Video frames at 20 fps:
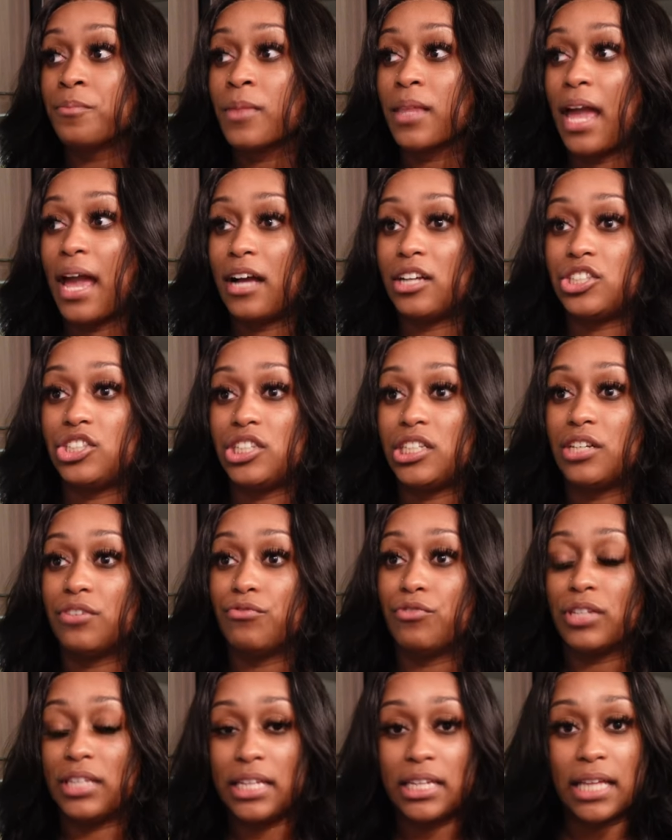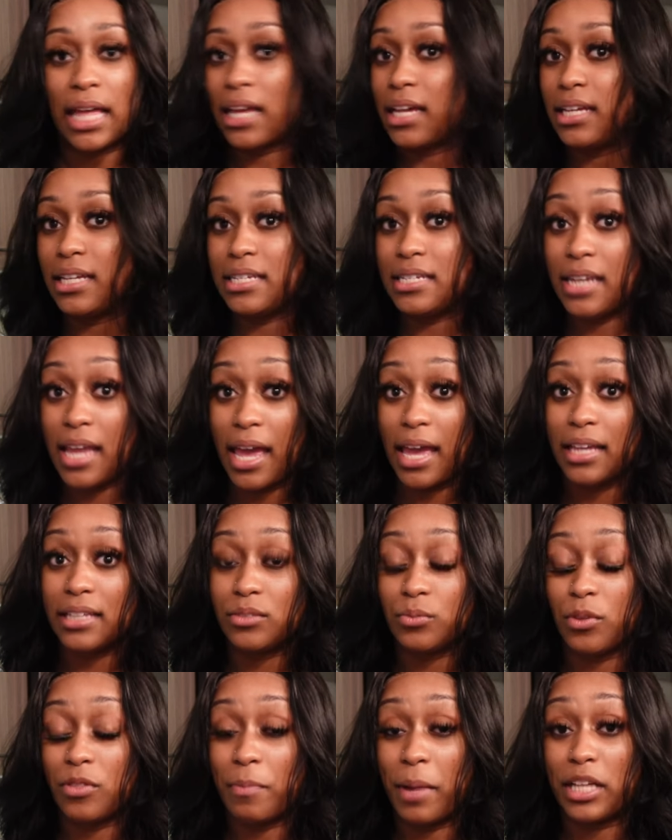how she can really like
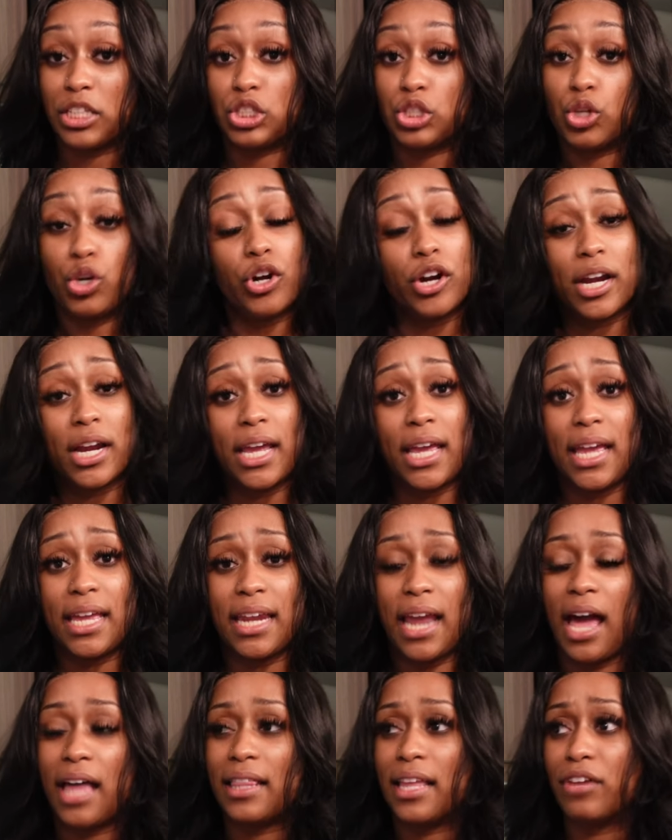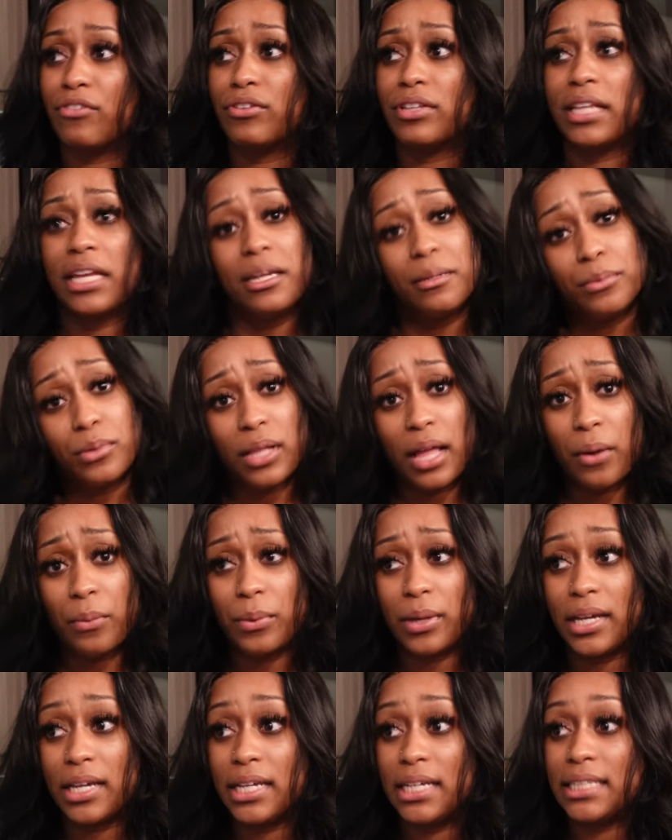connect with my story and how like relatable I
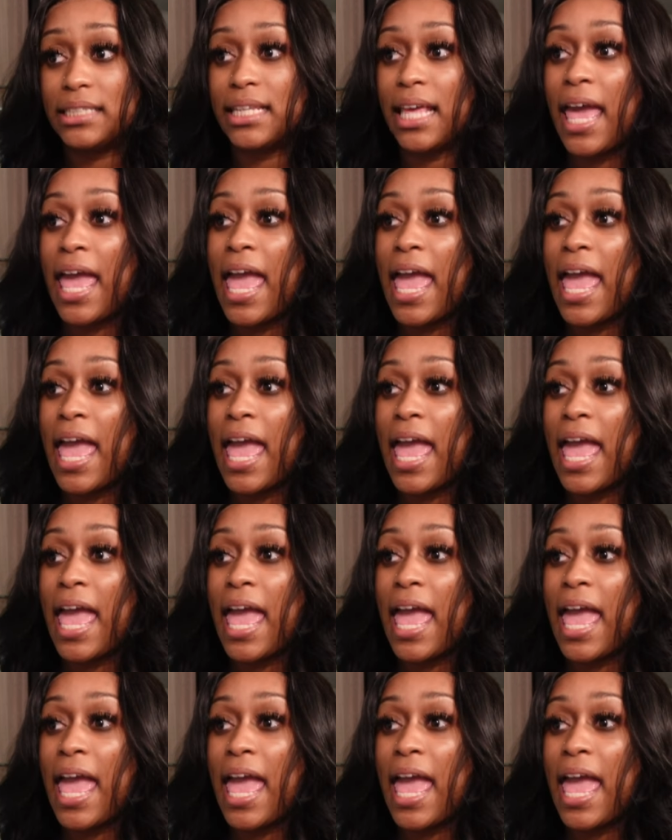was.